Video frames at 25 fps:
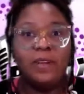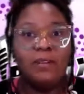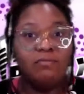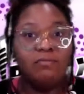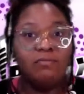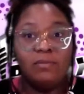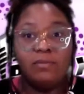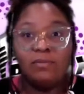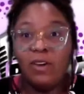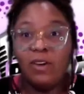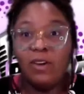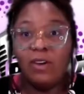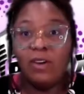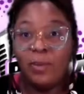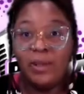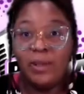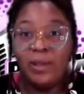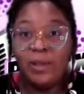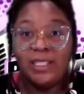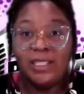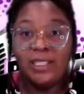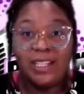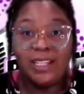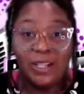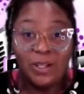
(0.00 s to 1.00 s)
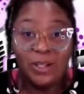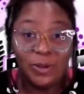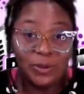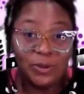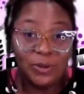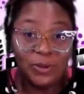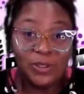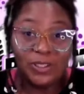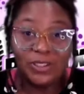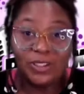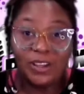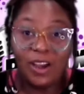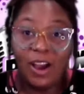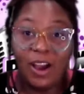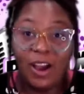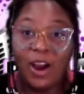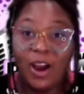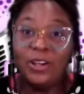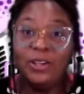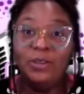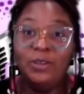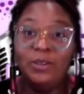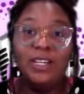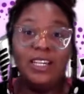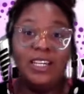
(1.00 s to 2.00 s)
all my singles, are you
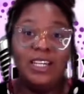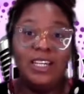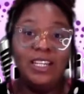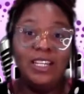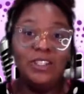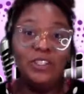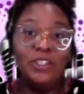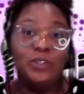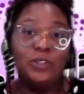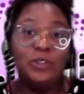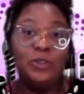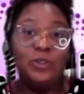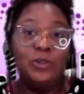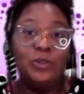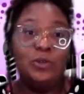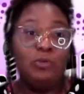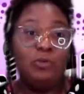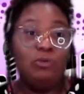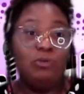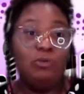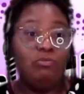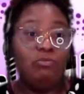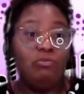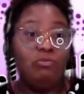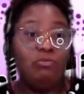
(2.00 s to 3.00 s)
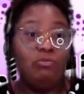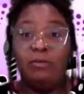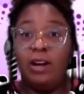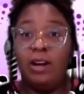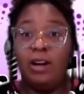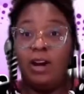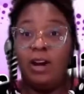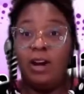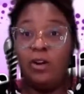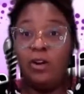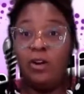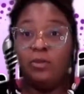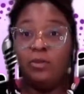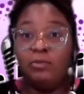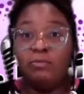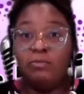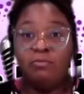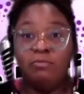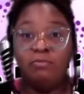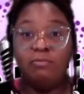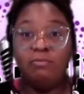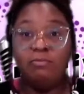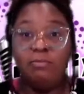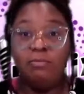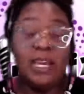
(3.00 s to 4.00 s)
looking to, I don't know,
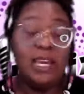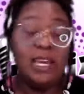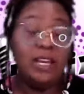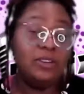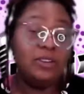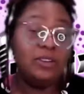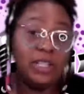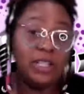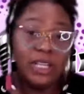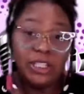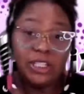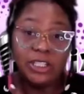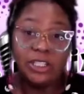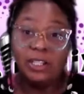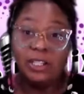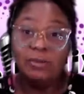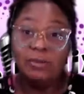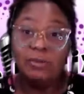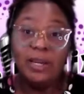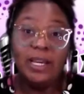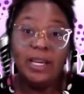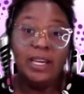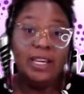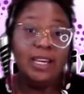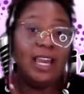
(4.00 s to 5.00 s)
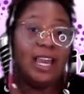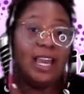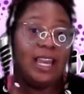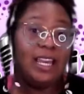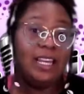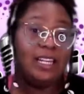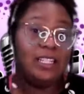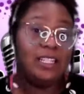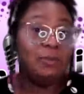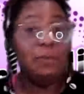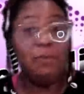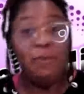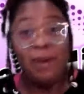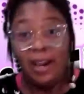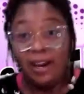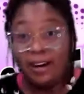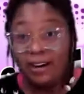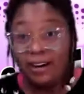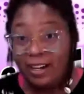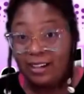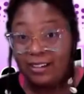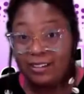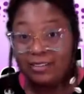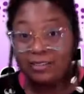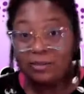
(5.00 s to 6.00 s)
be in a relationship, be engaged, be
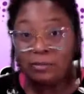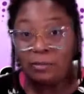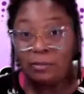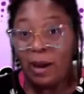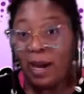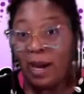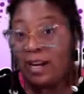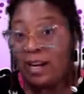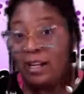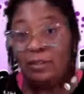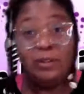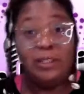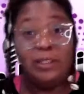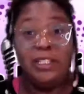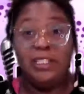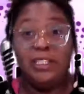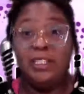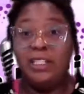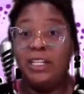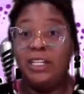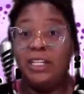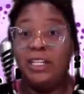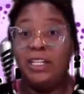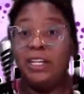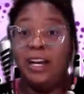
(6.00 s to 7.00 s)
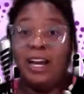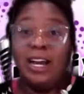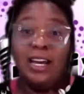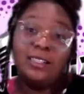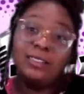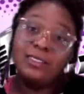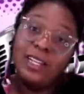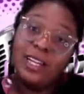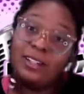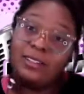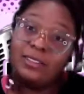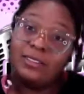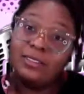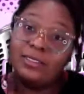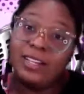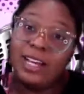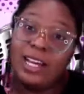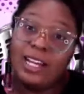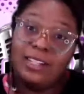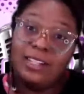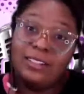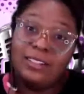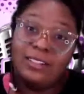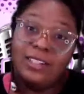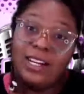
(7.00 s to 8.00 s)
married by the end of this year? I don't know. I
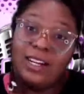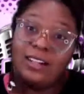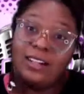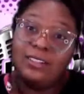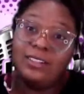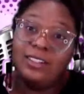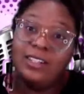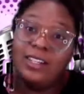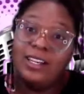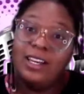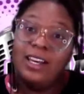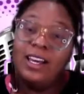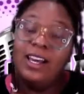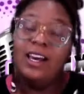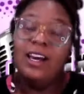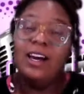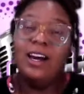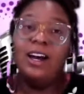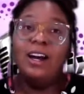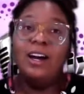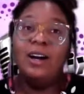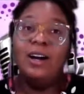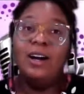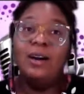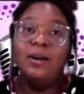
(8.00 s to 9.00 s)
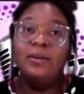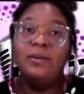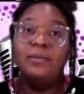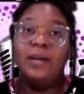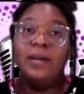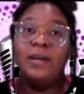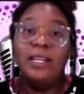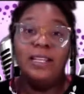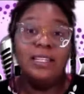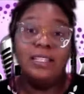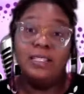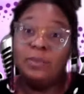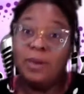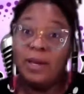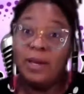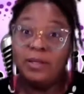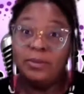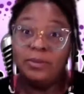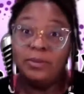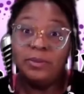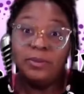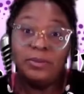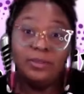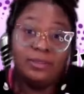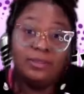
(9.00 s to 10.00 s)
don't know. I think it's
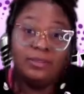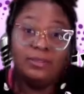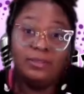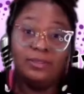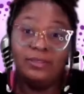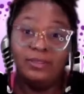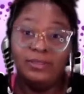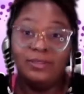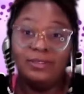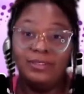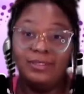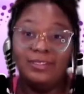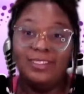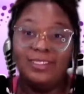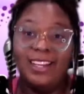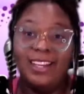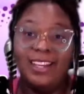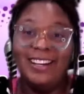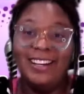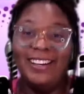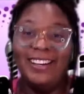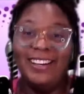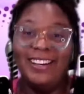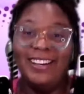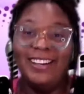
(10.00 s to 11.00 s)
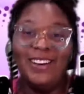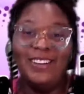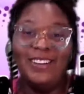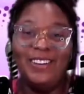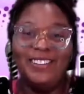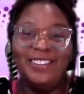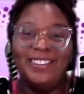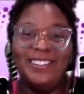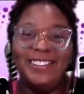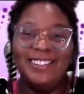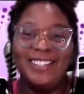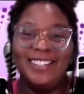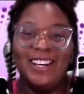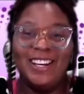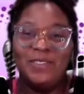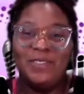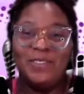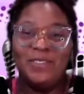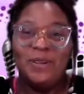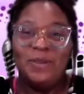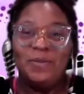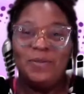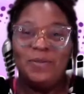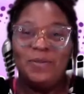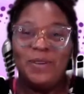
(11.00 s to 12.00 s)
possible. I don't put it
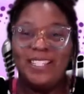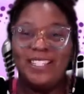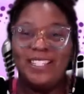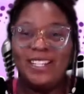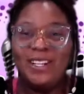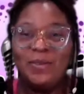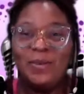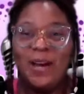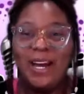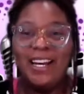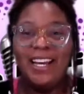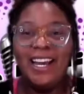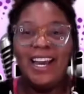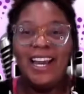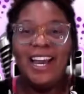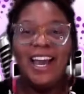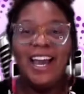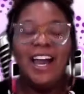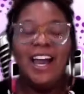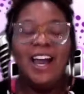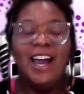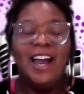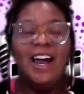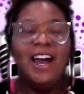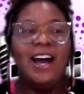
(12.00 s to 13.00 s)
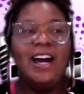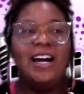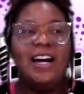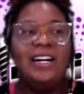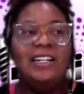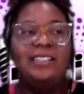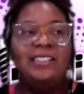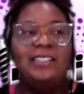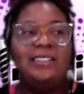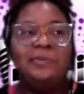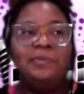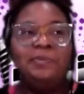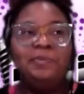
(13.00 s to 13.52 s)
past anybody. Um,